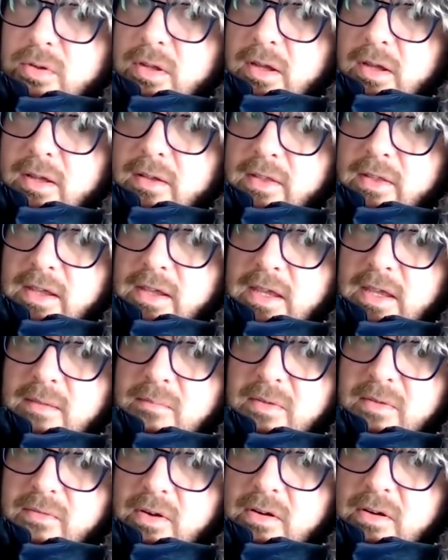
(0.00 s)
They keep
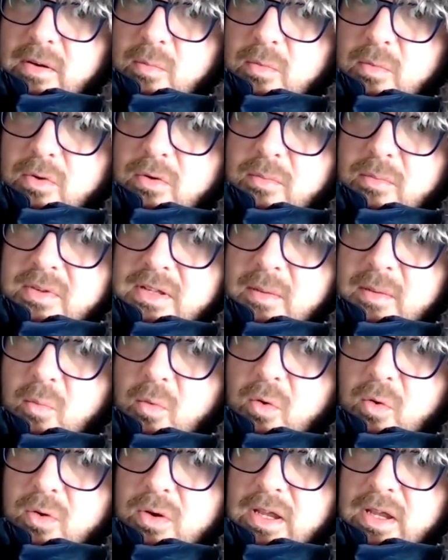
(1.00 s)
me very warm as I'm
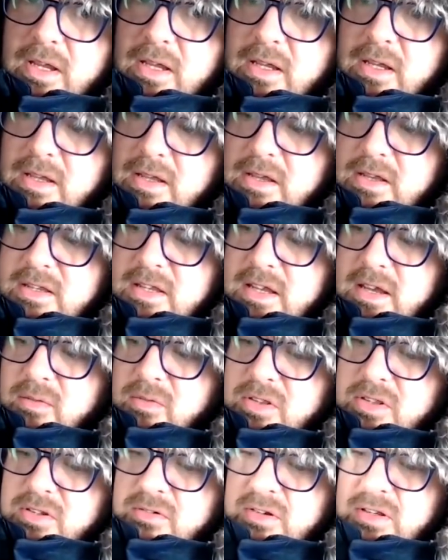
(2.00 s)
walking down
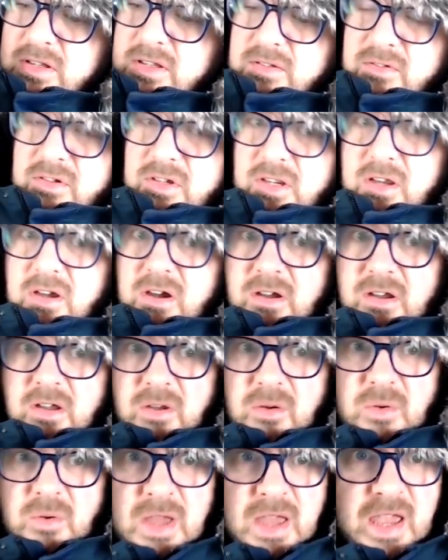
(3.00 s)
the streets of
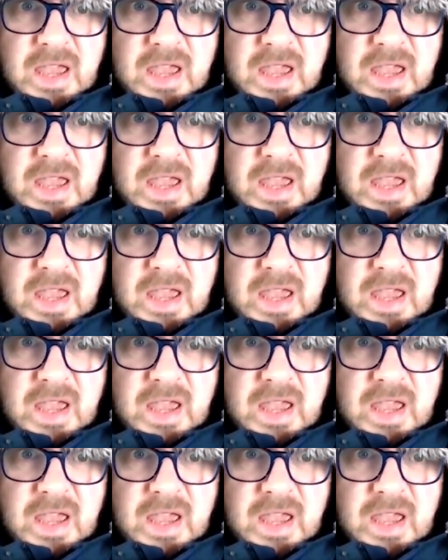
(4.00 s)
Chicago.